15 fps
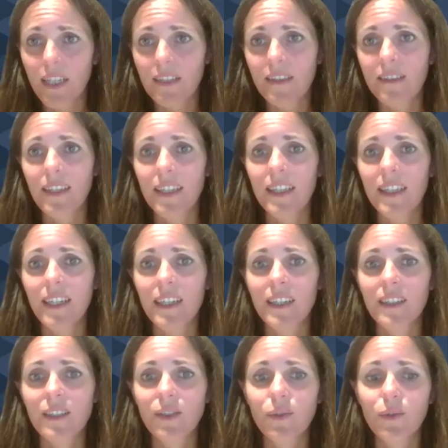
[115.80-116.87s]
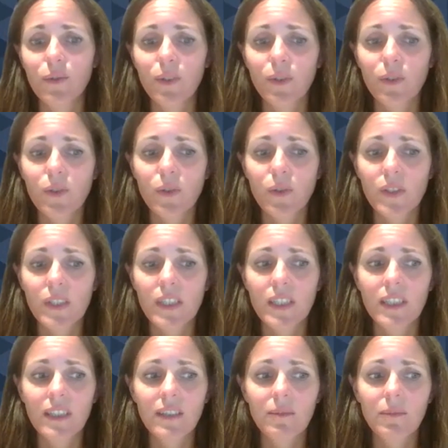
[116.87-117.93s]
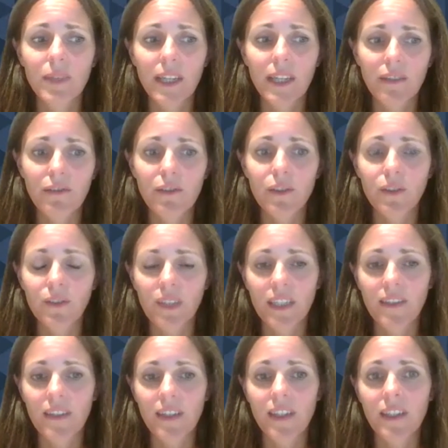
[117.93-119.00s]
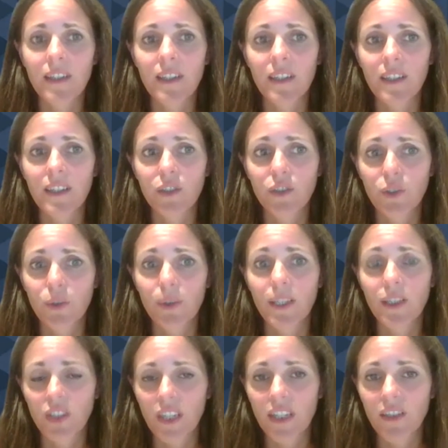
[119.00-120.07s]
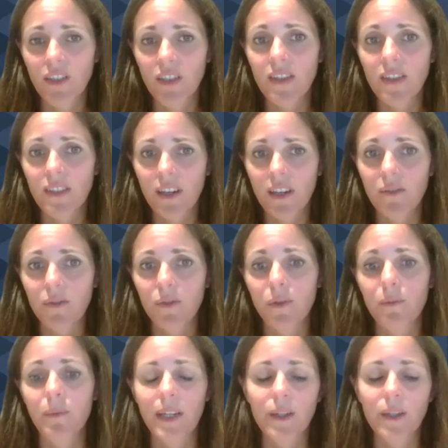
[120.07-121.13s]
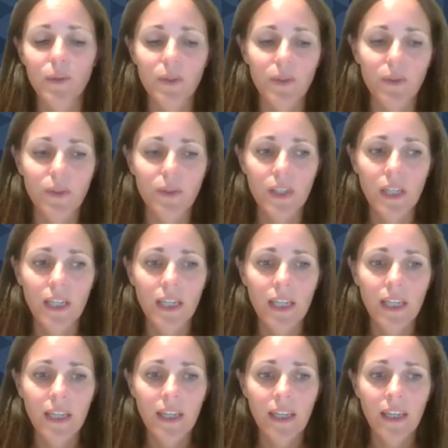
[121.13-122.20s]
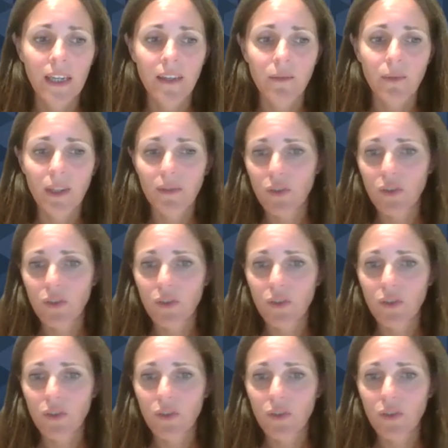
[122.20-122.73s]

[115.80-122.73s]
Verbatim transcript: at the data, you also see behavioral data showing changes after a microdose. We have